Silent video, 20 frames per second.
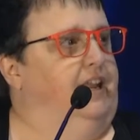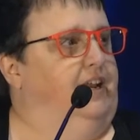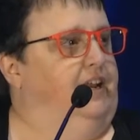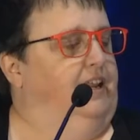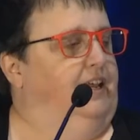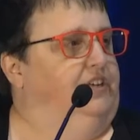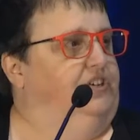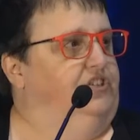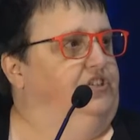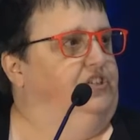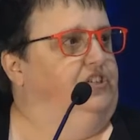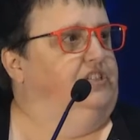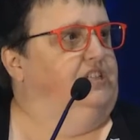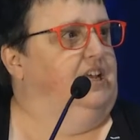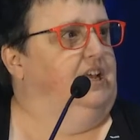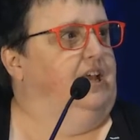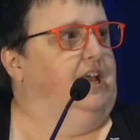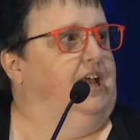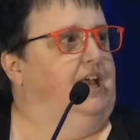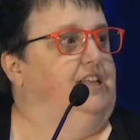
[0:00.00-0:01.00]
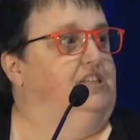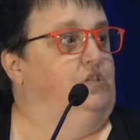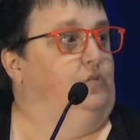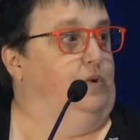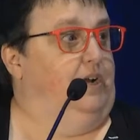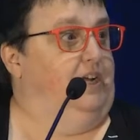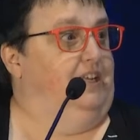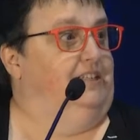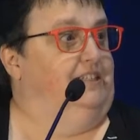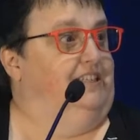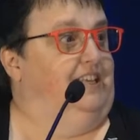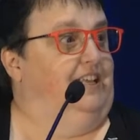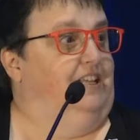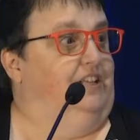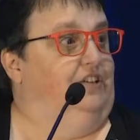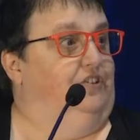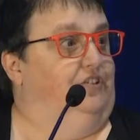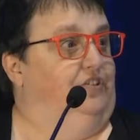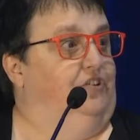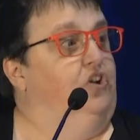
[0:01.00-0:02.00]
and I'd like to just, as a white
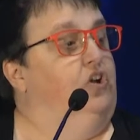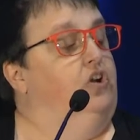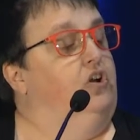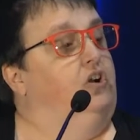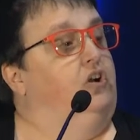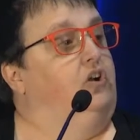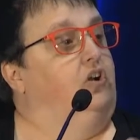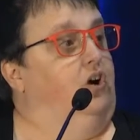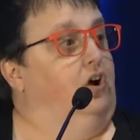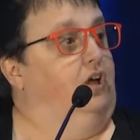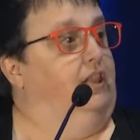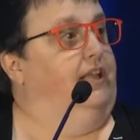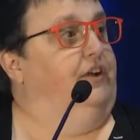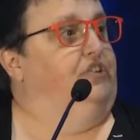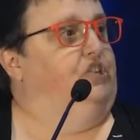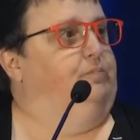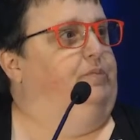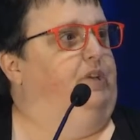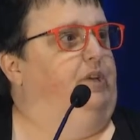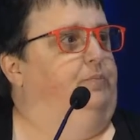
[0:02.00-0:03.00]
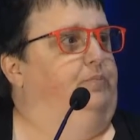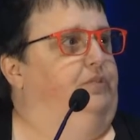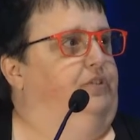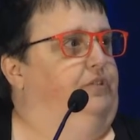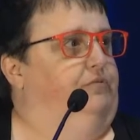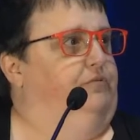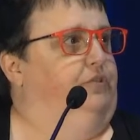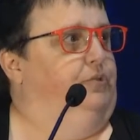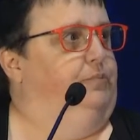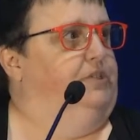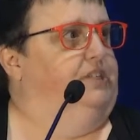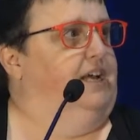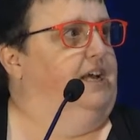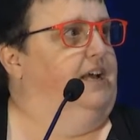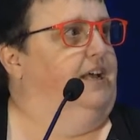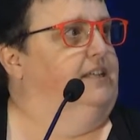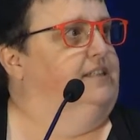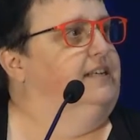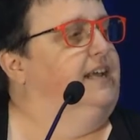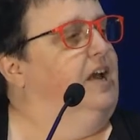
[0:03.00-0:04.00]
settler, call out to people in the room to
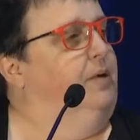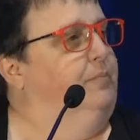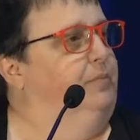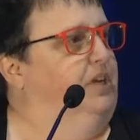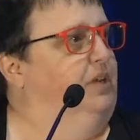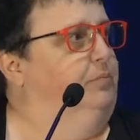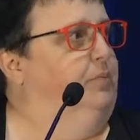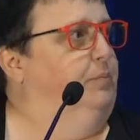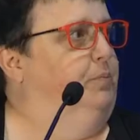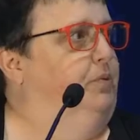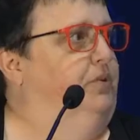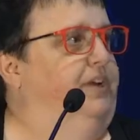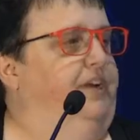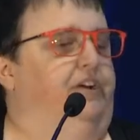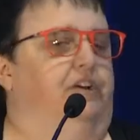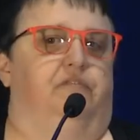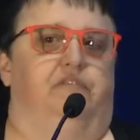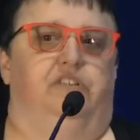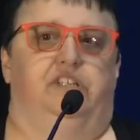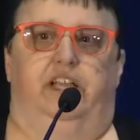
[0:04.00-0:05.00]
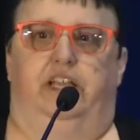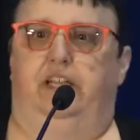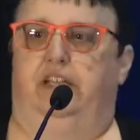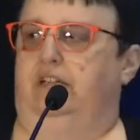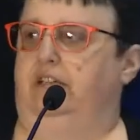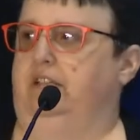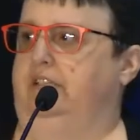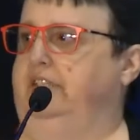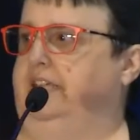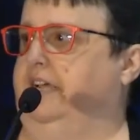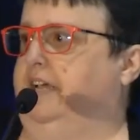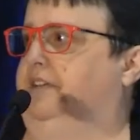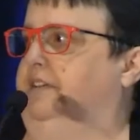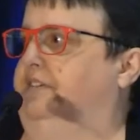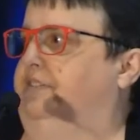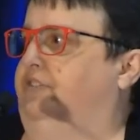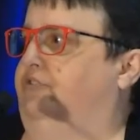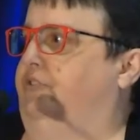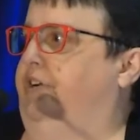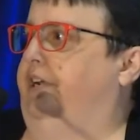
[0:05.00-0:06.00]
ask, how many people here have taken a San
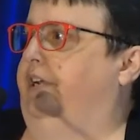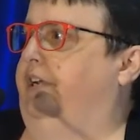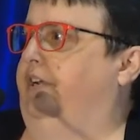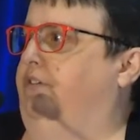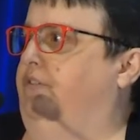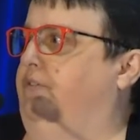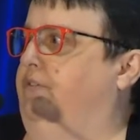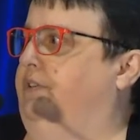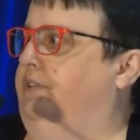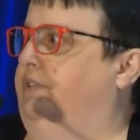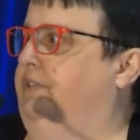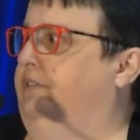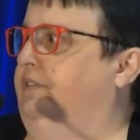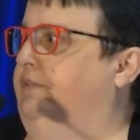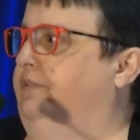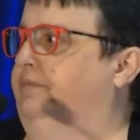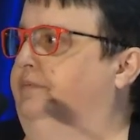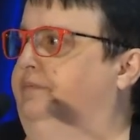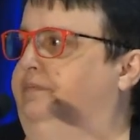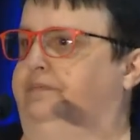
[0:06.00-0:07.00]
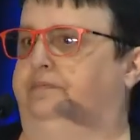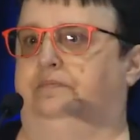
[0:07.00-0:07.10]
Yus training course?